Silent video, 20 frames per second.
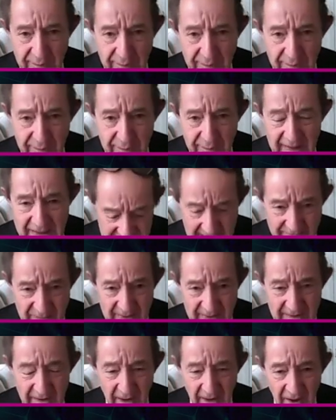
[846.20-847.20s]
for work,
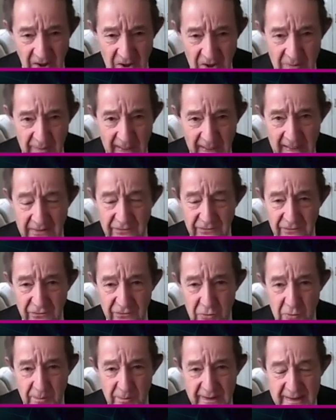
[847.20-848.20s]
blended in
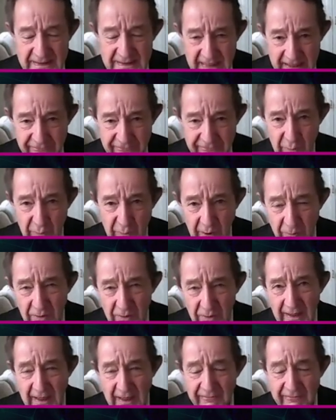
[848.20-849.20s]
home and school, because
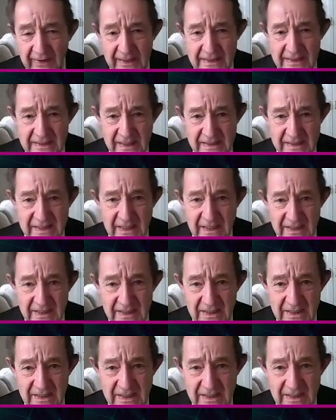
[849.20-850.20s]
everyone will have
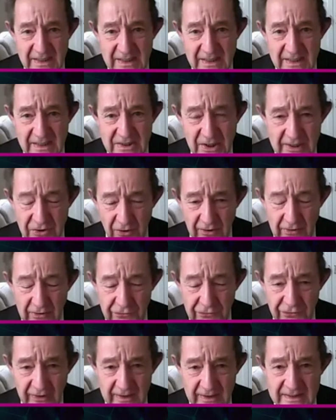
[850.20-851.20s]
access to
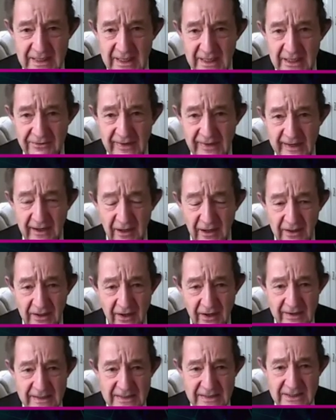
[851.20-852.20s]
great
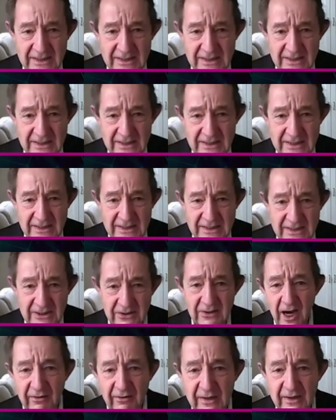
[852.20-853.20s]
technologies. They are going
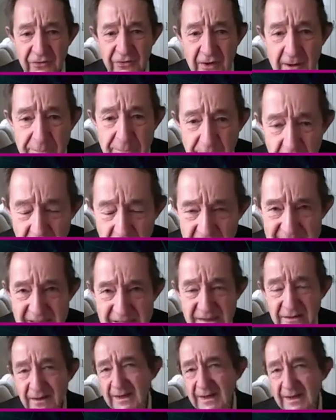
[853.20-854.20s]
to
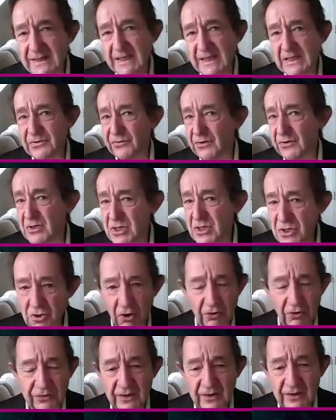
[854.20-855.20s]
encourage
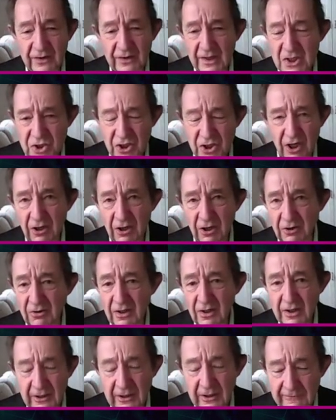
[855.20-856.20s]
personalization, not
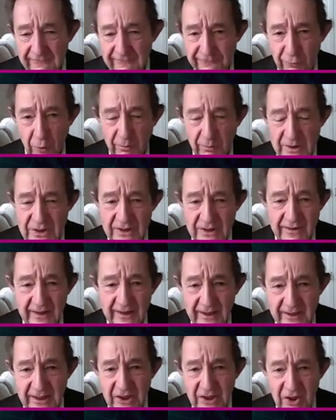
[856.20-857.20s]
dull
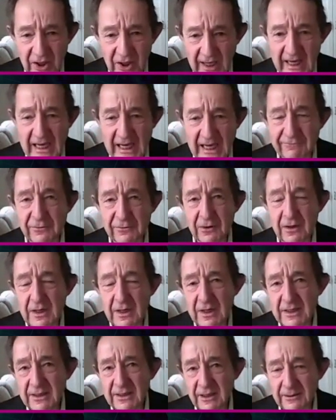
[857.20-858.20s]
conformity. They're going to care
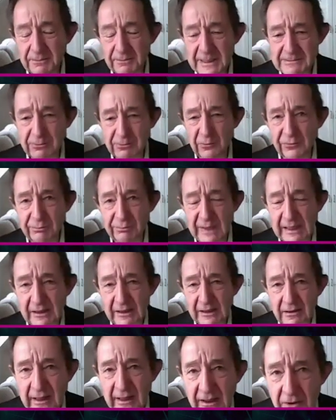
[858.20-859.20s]
for young people's
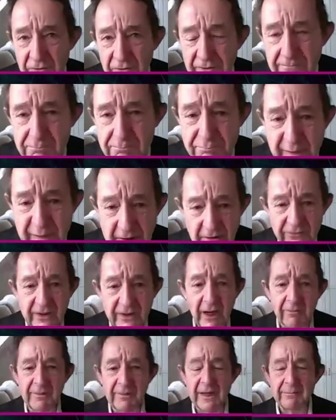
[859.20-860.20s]
mental health and
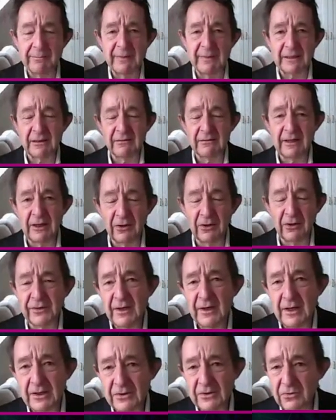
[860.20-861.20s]
build up their mental health,
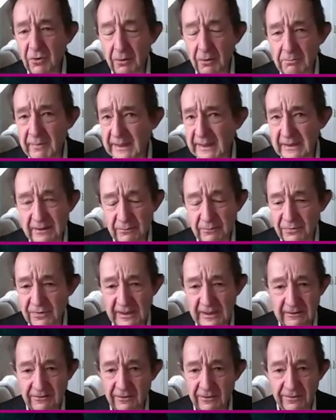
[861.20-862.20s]
not make them
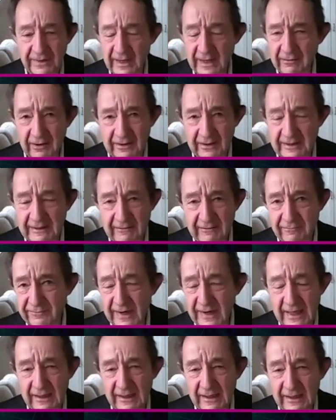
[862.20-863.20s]
think that they're only
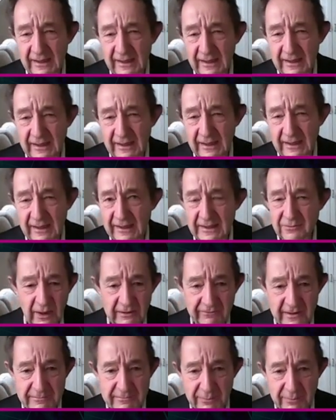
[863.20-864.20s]
valid
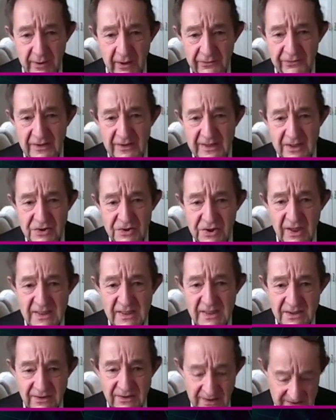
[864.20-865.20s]
and worthwhile if they
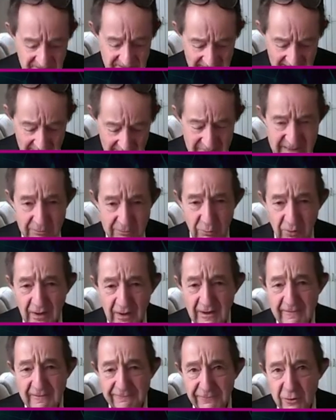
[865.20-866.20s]
pass tests and
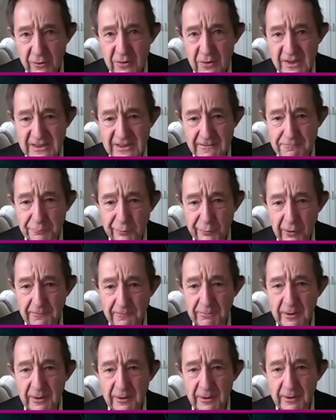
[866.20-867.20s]
exams. It will focus
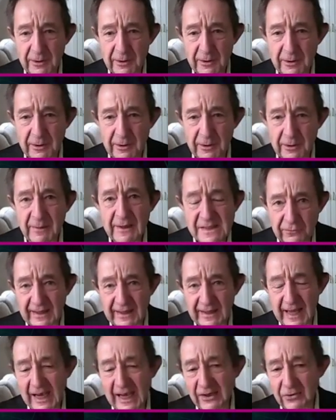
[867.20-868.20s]
on problem
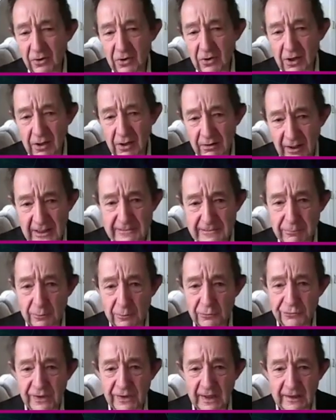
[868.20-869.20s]
solving and
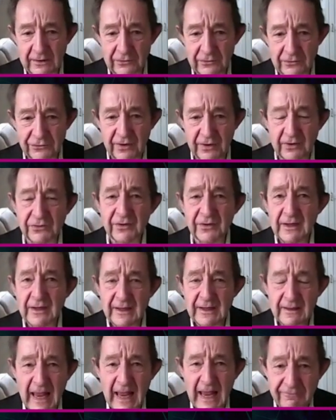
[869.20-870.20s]
on global
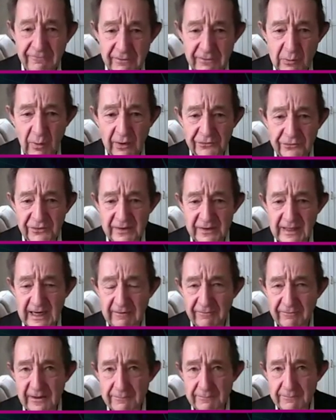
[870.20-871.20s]
challenges.
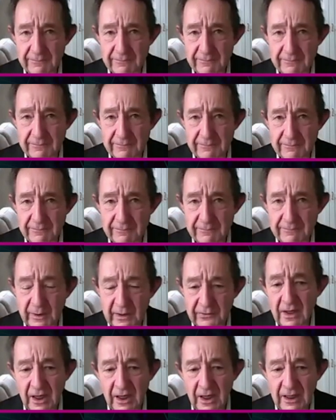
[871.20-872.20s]
Everyone's going to have their
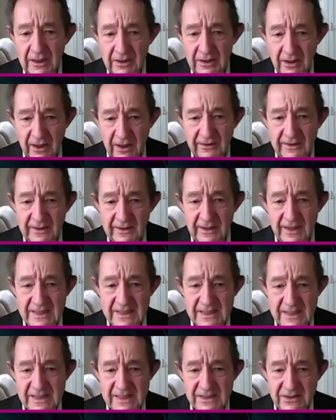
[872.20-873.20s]
personal
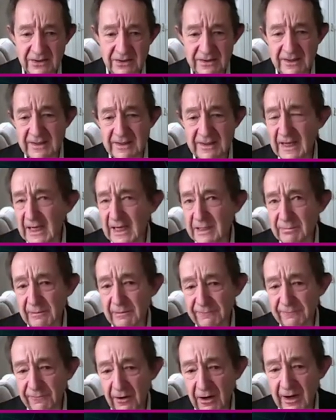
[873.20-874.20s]
learning
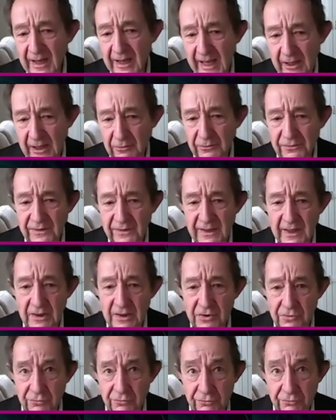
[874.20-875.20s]
assistant, and they're going to be far
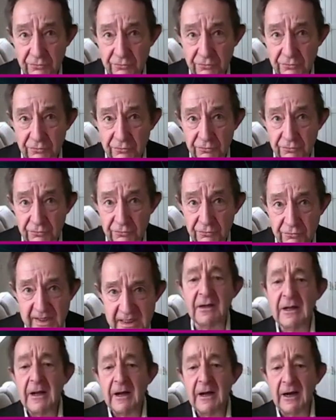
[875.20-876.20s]
healthier,
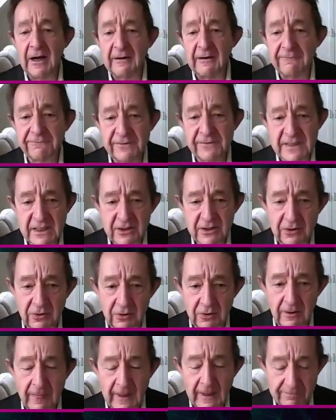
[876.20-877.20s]
greener
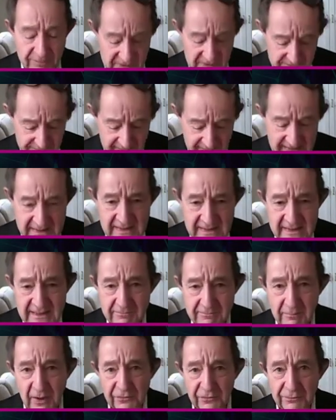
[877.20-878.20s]
physical
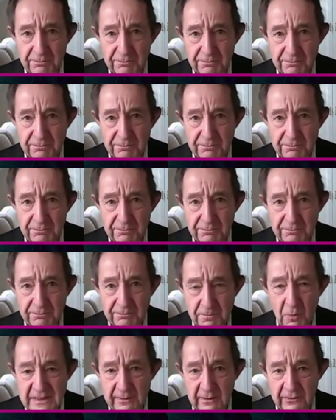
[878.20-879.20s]
spaces and much
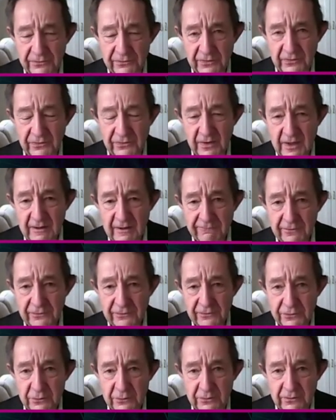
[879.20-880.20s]
more healthy
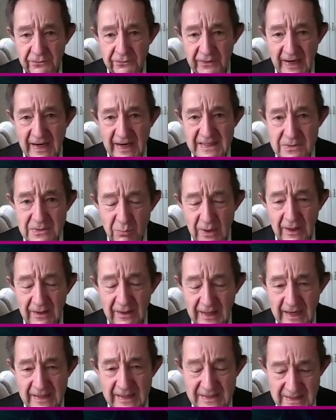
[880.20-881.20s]
experiences for students
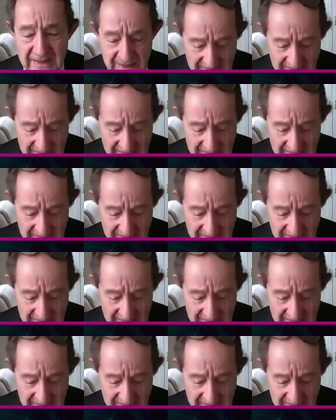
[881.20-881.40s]
as